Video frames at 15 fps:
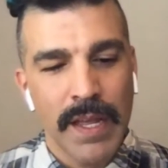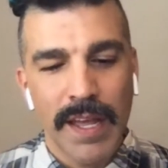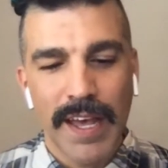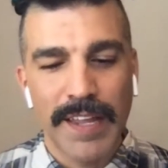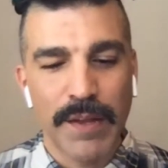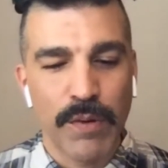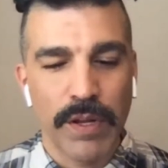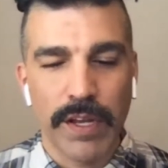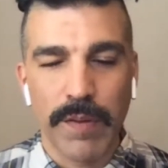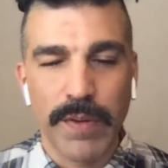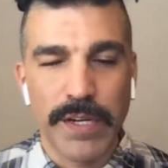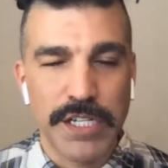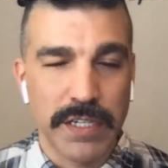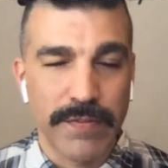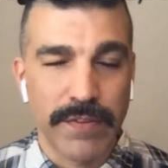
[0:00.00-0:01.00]
And there were like a
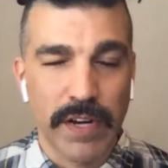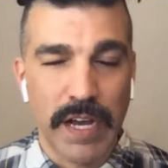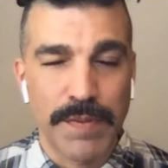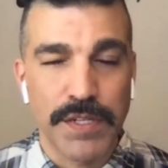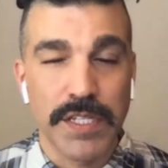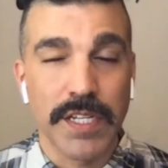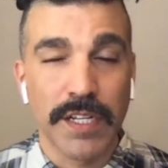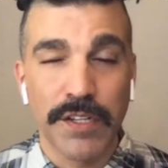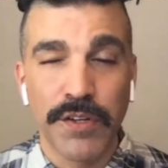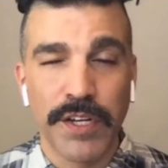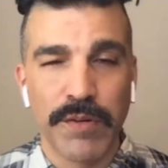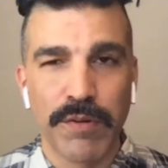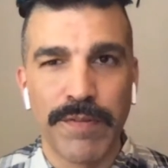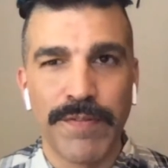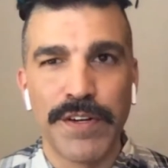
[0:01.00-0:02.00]
bunch of different options,
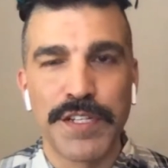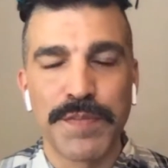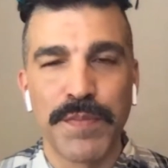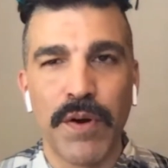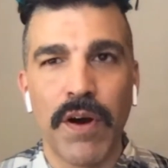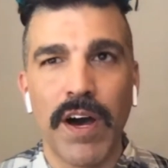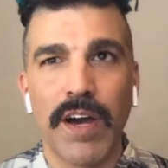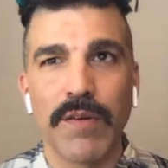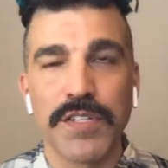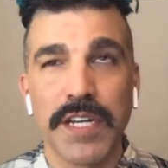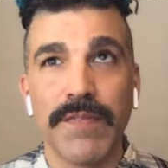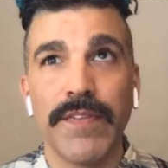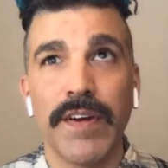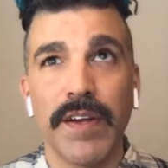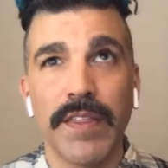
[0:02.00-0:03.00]
including a reverse mohawk, which
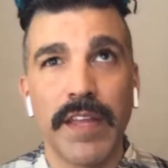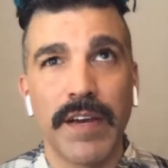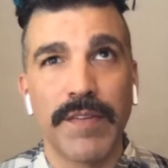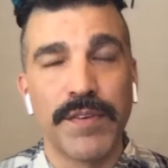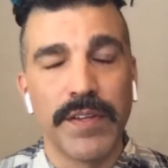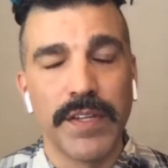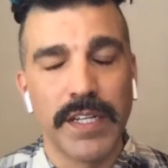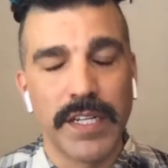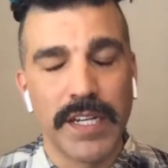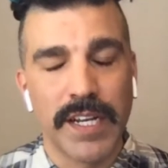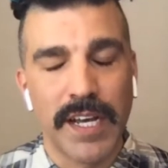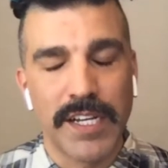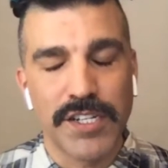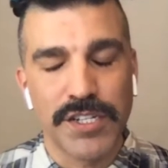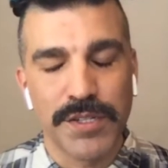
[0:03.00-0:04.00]
I'm very thankful they did
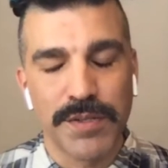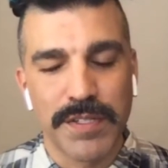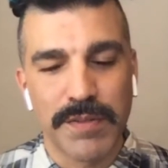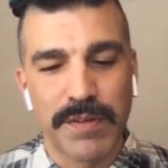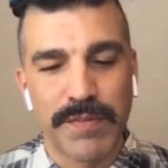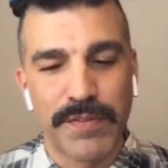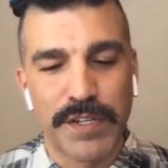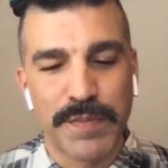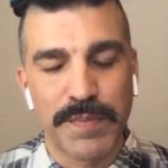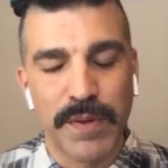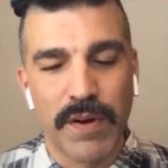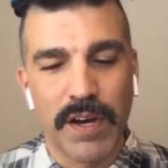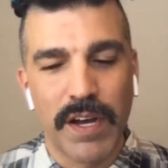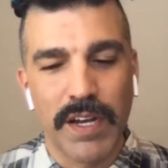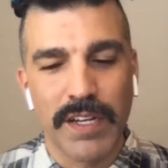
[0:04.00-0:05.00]
not choose a reverse
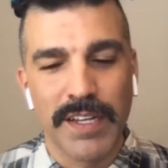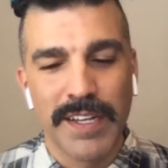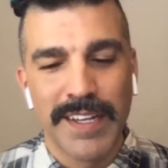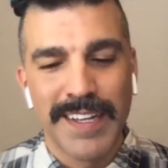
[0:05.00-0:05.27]
mohawk.